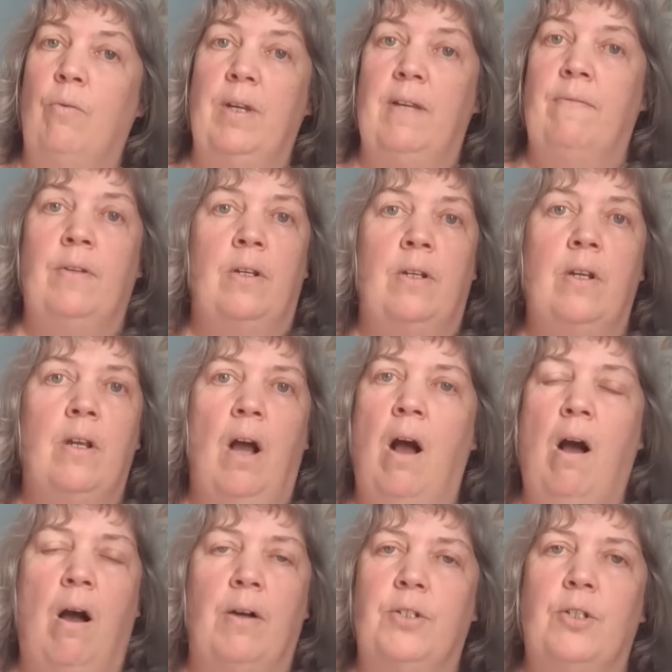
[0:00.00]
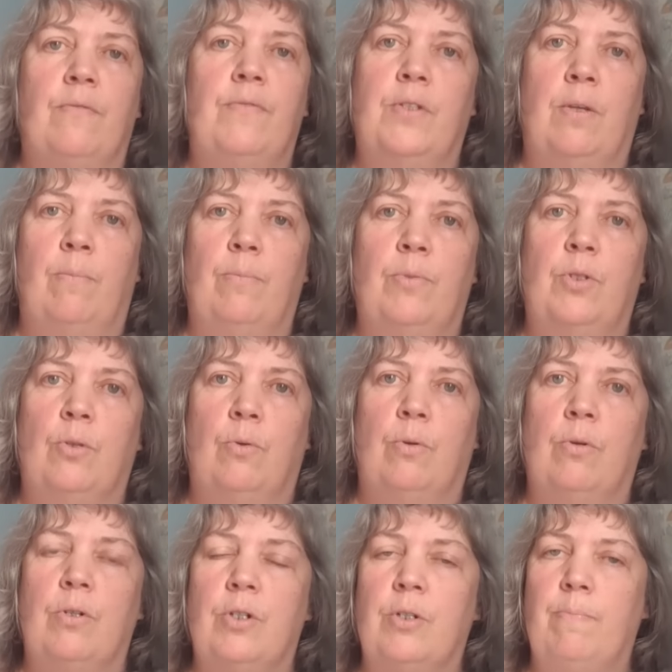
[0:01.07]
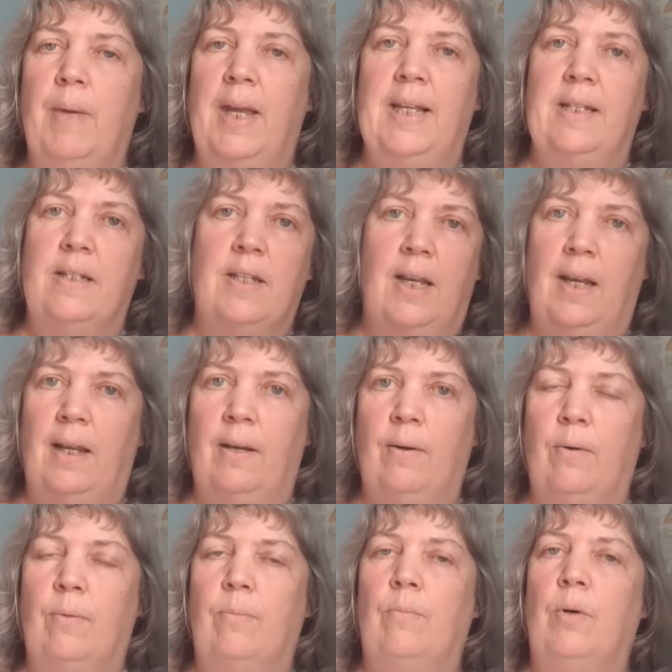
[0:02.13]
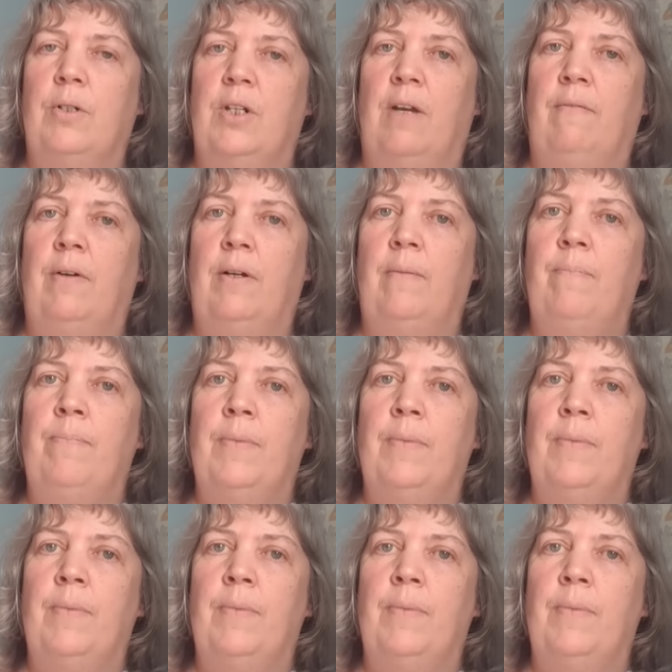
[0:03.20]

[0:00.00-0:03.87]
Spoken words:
even art of some sort, painting or whatever,